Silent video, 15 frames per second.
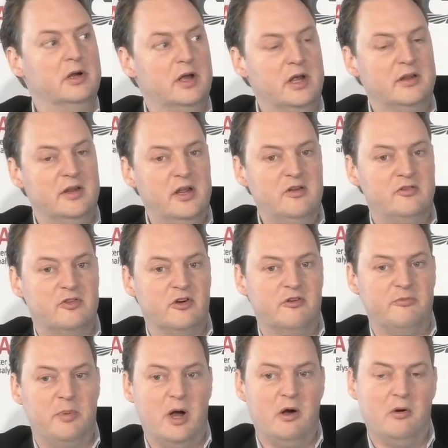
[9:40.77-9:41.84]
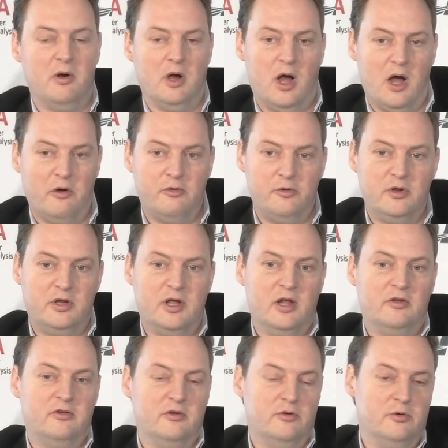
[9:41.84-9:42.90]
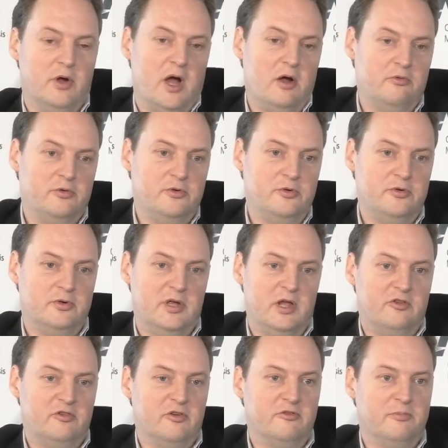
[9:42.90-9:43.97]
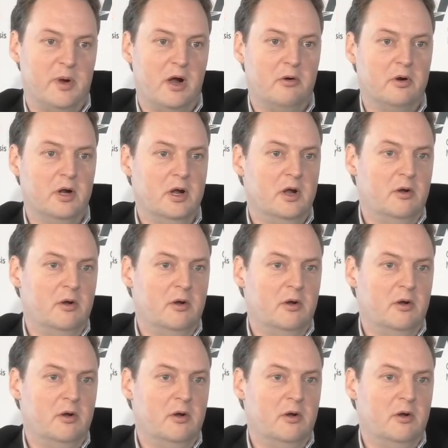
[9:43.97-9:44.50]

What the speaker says: It needs soft power. How do you get soft power?